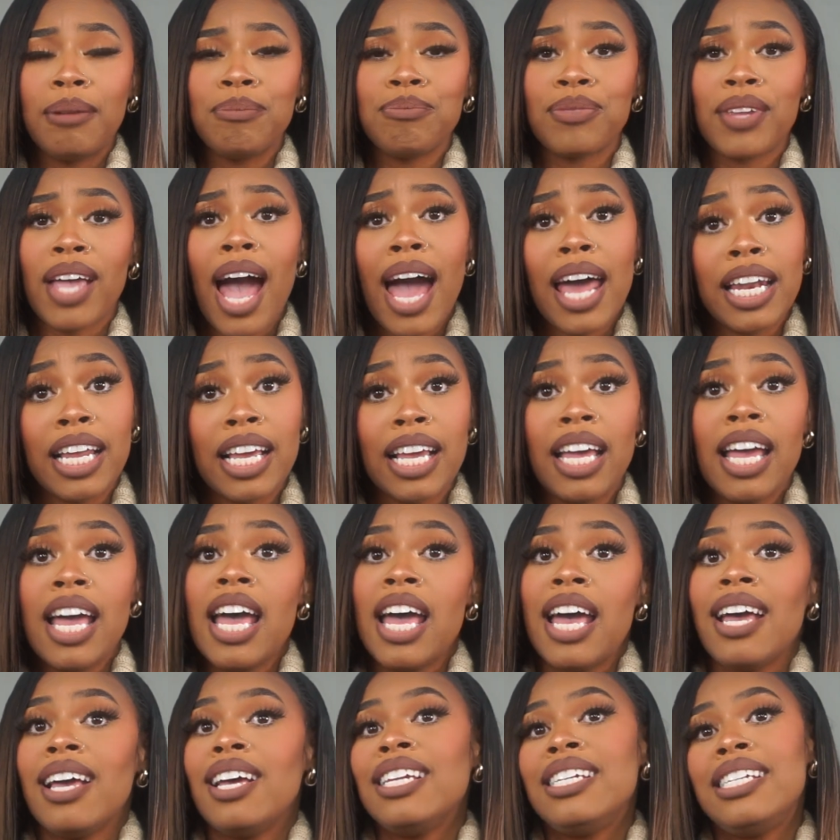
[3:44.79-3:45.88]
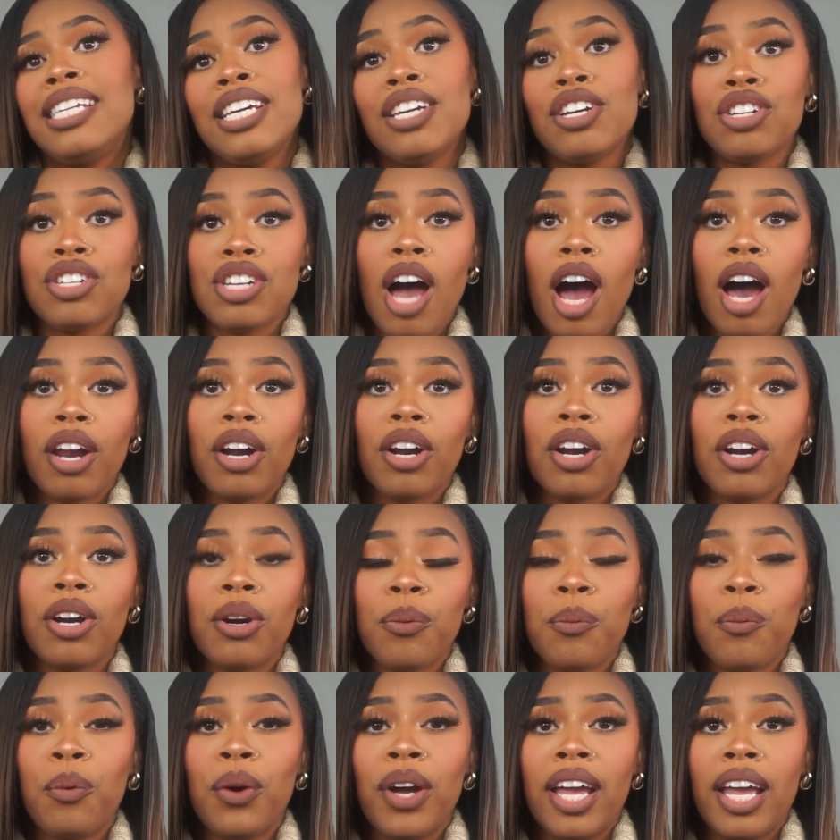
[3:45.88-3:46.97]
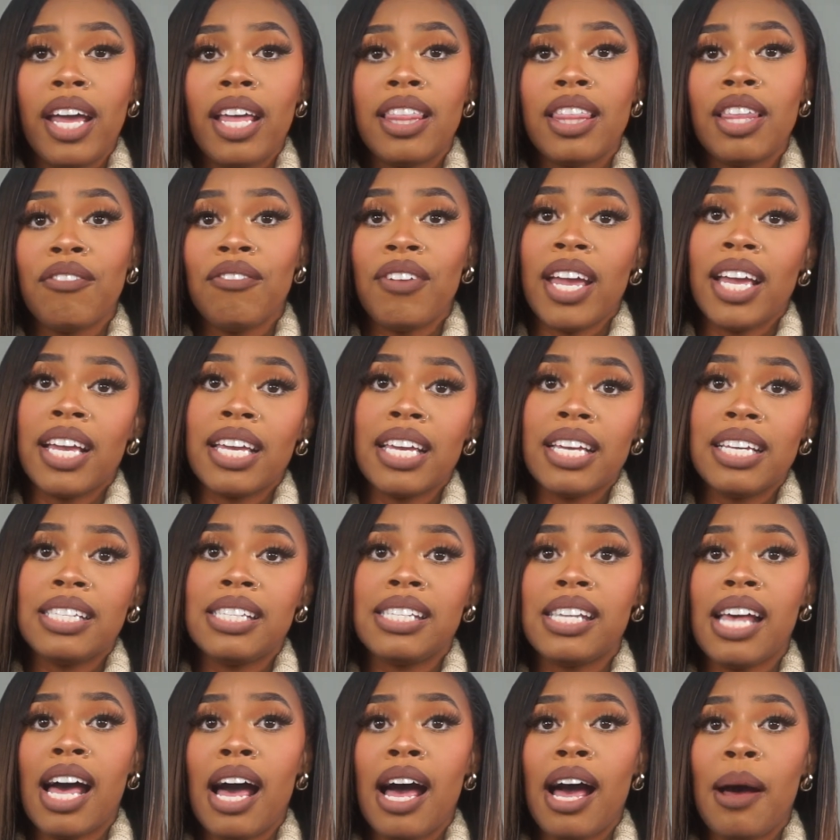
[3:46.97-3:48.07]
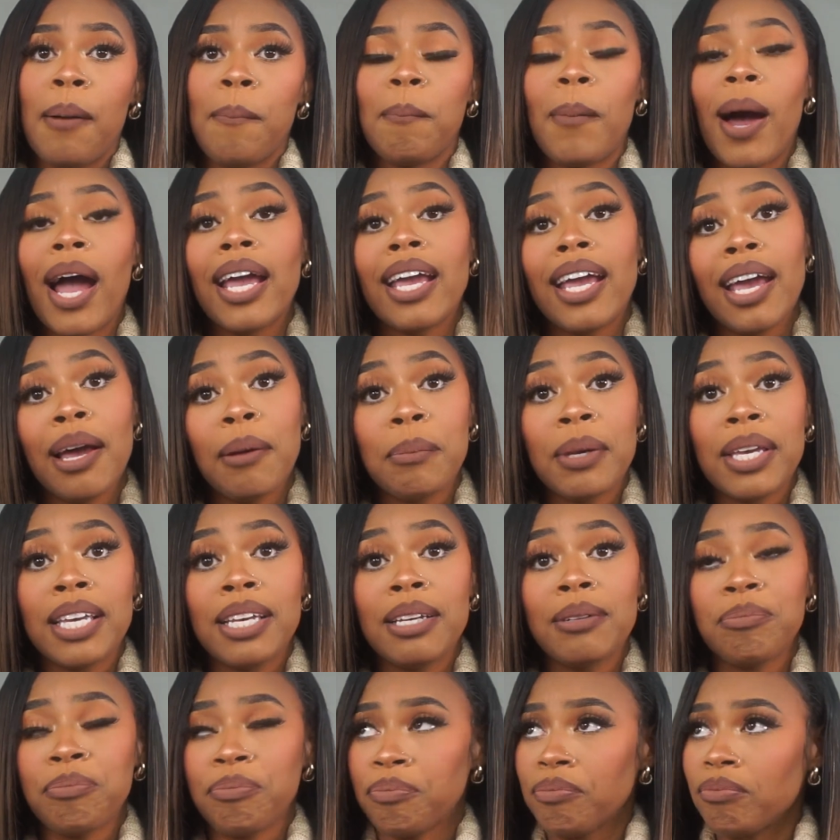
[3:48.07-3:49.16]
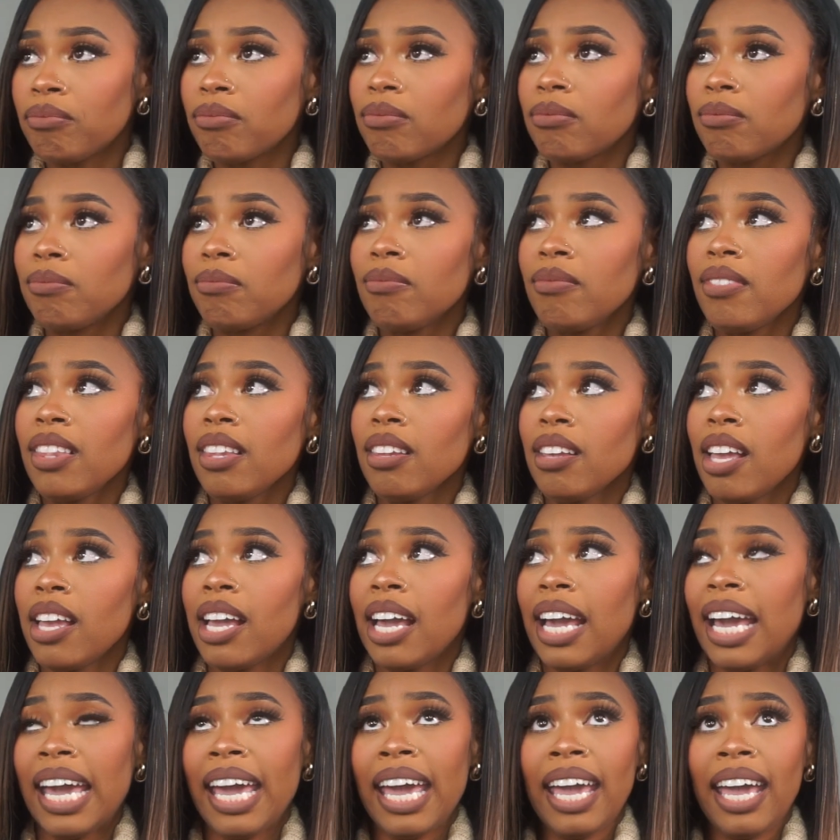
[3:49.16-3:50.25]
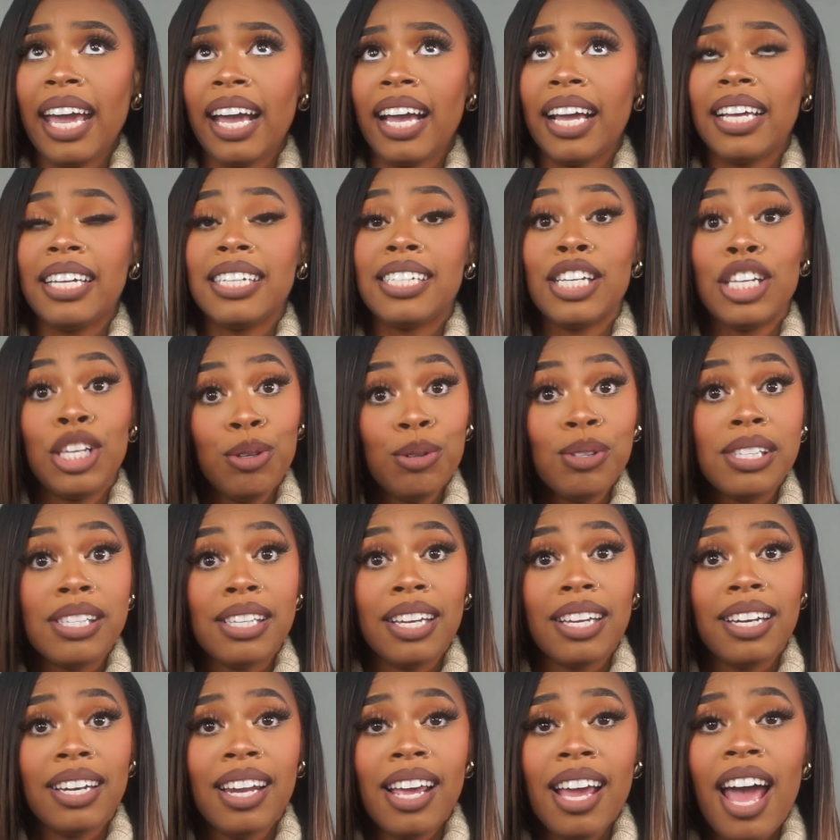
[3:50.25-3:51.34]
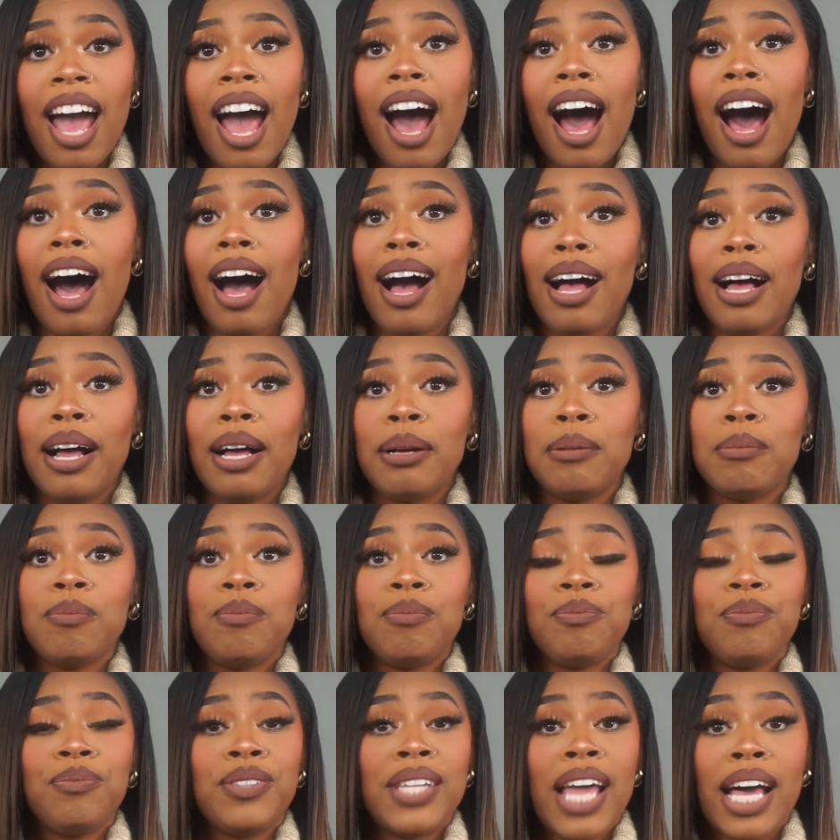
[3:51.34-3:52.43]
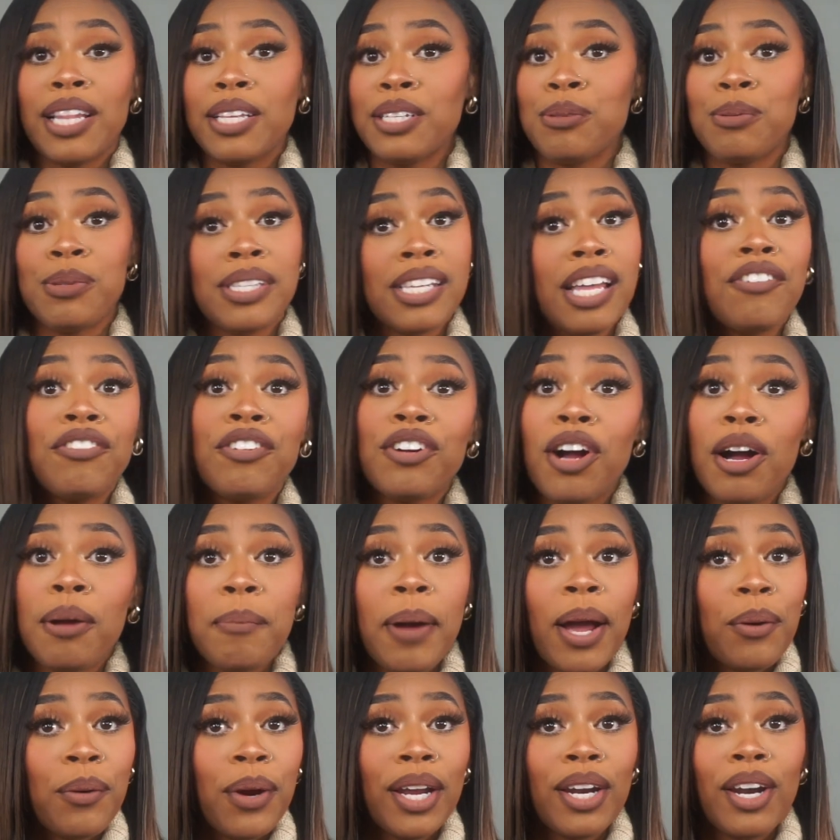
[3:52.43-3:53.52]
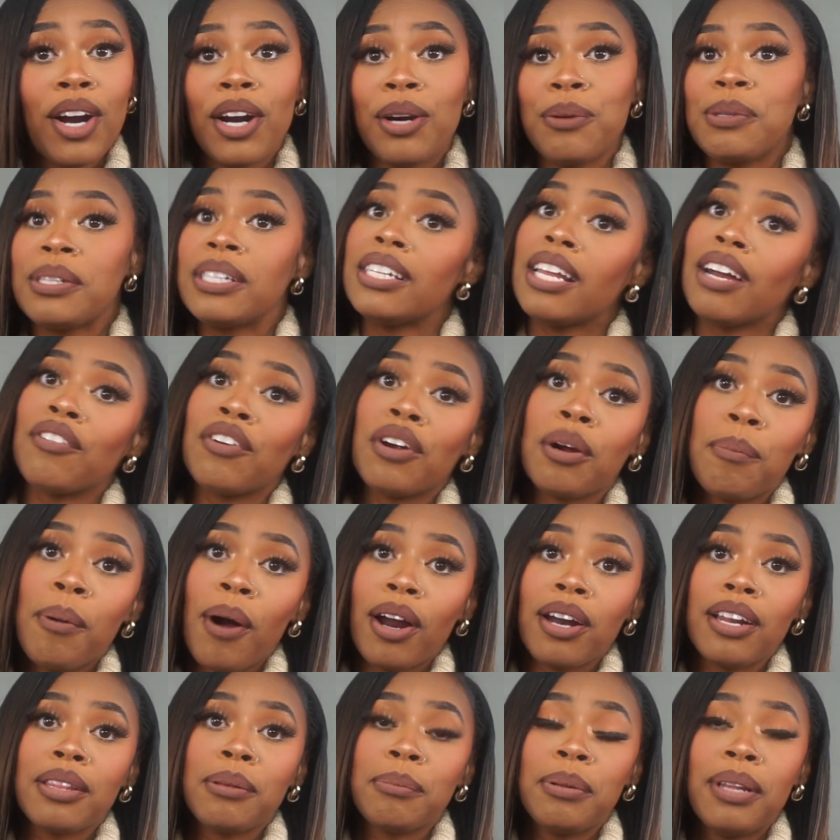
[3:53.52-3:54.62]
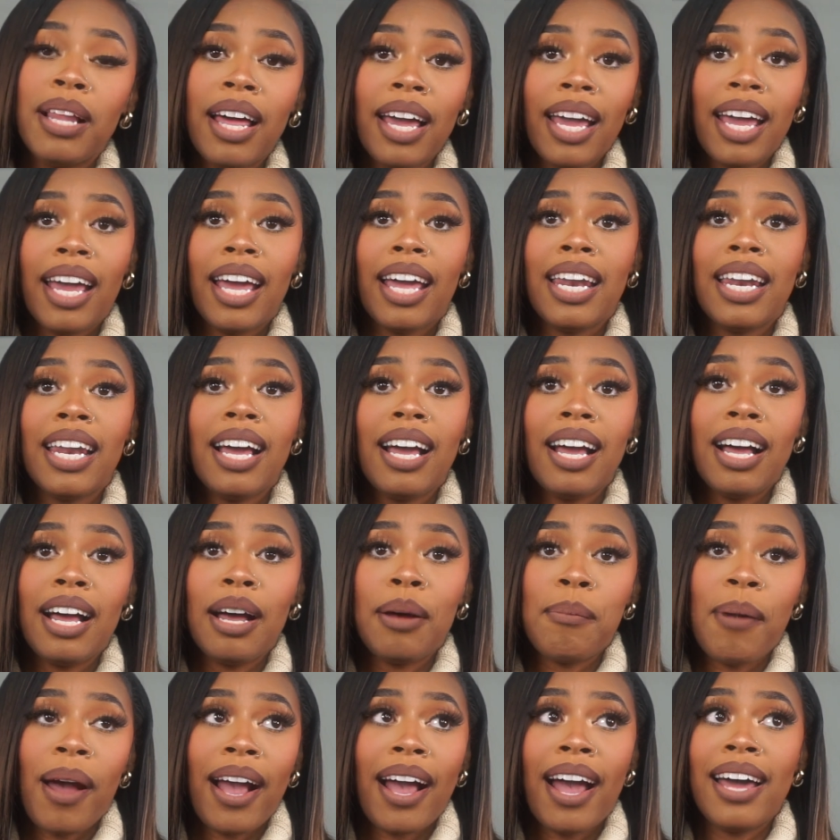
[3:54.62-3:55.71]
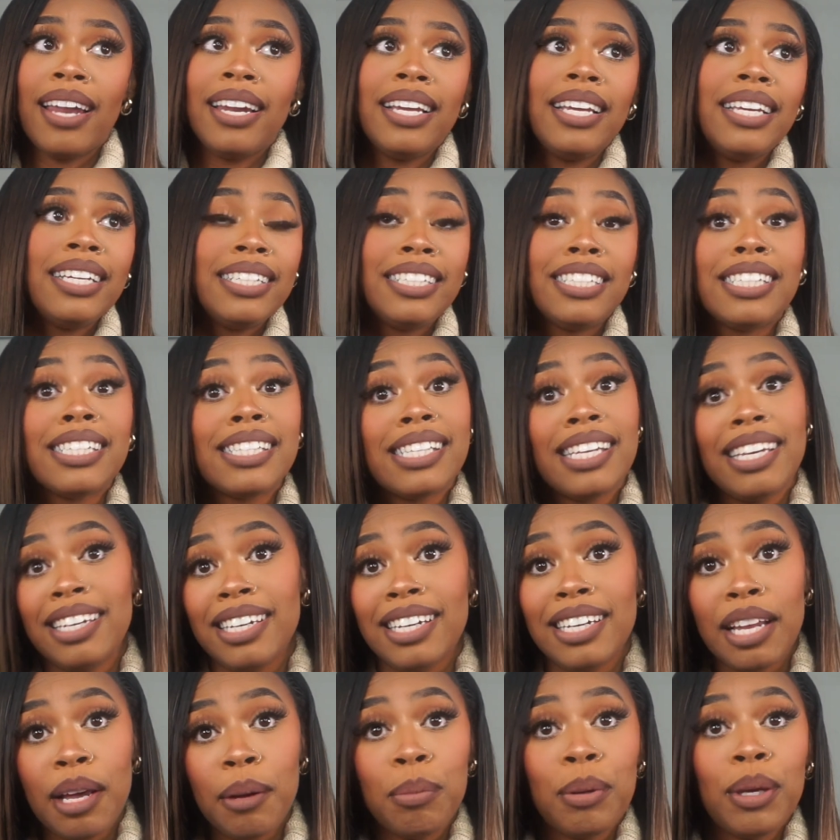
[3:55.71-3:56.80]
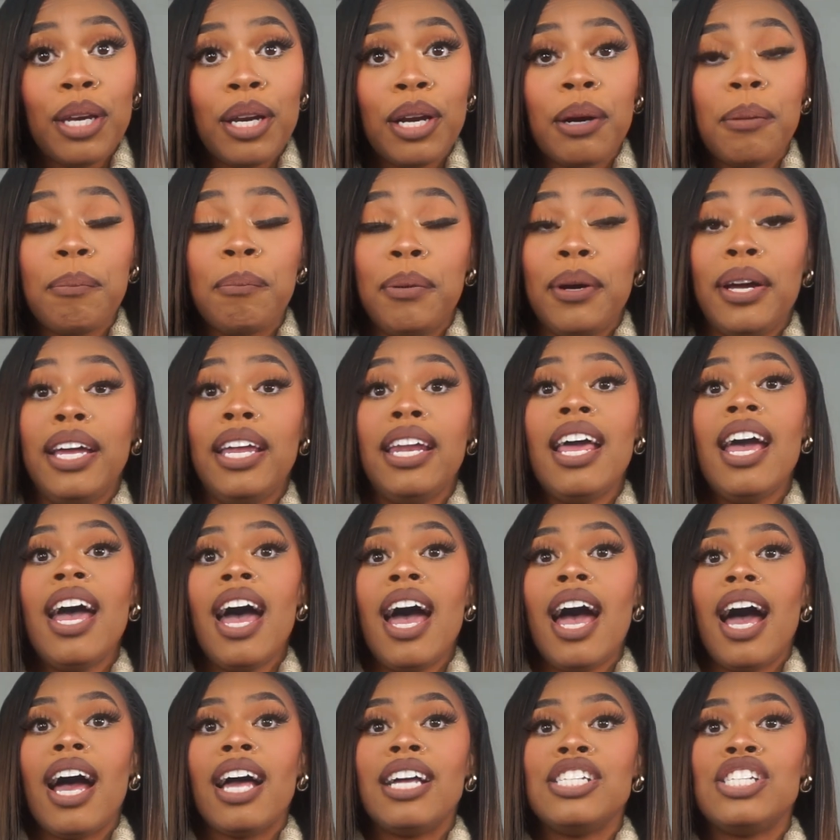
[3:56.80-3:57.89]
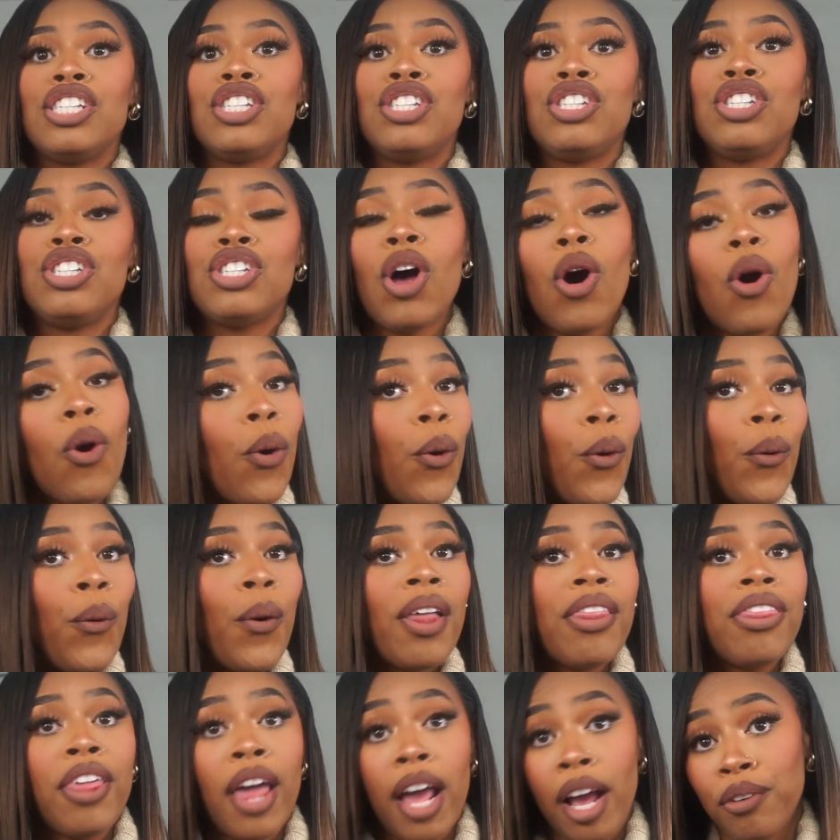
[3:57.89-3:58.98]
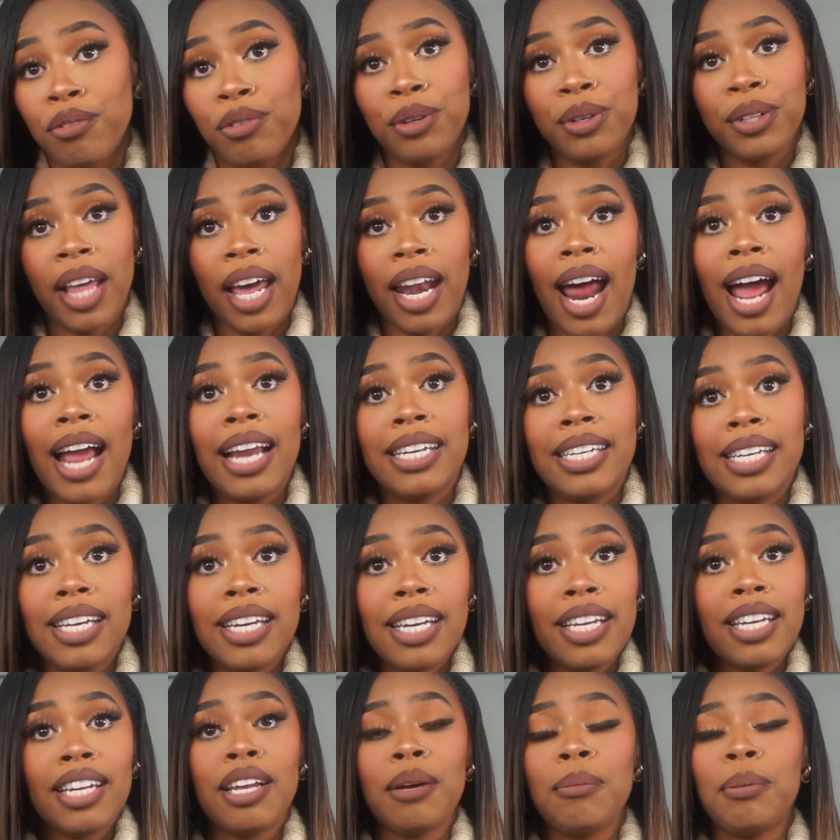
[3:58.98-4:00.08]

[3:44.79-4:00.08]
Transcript: kind of teeter-tottered with Vegas, Miami, and Houston. Dallas was never on my radar. It was never a part of the plan. I kind of just ended up here, but so thankful that I did end up